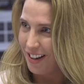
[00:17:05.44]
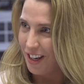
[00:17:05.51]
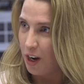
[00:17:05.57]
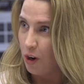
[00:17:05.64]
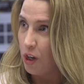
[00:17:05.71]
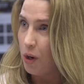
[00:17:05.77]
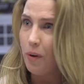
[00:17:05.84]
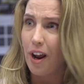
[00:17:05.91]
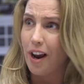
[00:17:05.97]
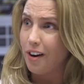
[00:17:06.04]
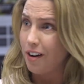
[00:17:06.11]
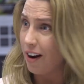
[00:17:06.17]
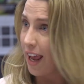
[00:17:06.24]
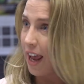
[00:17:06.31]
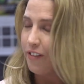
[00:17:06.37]
You and I
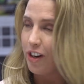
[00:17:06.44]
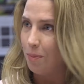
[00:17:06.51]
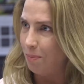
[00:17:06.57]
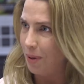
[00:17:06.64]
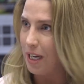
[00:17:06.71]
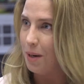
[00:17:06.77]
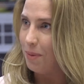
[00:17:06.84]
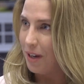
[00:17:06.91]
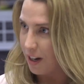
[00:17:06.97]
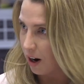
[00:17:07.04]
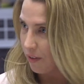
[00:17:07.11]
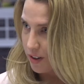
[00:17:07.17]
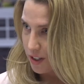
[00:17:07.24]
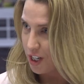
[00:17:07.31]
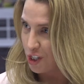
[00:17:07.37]
are not having a B2B
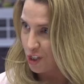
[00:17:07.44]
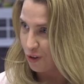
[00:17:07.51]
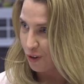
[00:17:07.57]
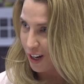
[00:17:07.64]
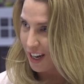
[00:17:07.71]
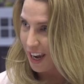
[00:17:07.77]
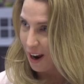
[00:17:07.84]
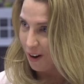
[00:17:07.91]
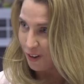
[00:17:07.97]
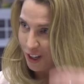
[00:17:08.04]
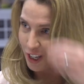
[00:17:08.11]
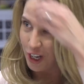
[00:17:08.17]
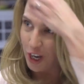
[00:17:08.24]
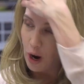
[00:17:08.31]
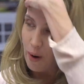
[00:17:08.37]
conversation right now,
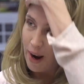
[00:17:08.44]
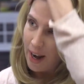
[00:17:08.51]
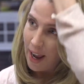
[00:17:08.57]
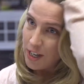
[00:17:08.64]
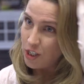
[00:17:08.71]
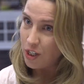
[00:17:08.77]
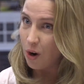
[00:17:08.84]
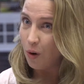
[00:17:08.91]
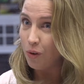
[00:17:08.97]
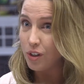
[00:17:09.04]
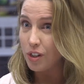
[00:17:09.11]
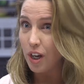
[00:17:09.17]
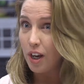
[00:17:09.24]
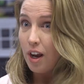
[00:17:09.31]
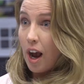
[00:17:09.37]
and
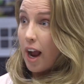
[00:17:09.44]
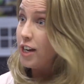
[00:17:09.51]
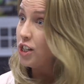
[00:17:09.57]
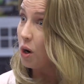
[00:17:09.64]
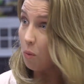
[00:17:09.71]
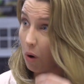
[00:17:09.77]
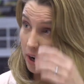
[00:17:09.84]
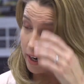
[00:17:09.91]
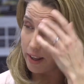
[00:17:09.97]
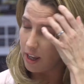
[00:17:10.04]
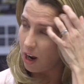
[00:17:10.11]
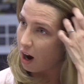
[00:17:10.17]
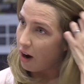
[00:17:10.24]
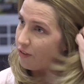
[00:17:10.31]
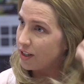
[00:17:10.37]
I don't walk in
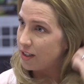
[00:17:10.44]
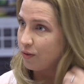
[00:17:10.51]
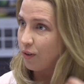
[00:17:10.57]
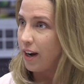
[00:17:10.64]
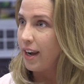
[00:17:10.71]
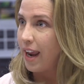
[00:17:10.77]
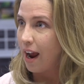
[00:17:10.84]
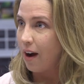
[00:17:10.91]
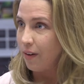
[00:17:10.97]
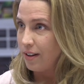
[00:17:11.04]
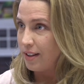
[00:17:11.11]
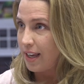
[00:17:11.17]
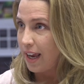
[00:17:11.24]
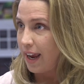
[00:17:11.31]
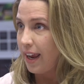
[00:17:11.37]
the office right now
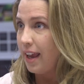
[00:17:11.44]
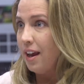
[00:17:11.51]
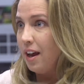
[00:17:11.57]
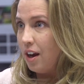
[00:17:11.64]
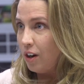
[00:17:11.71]
and say,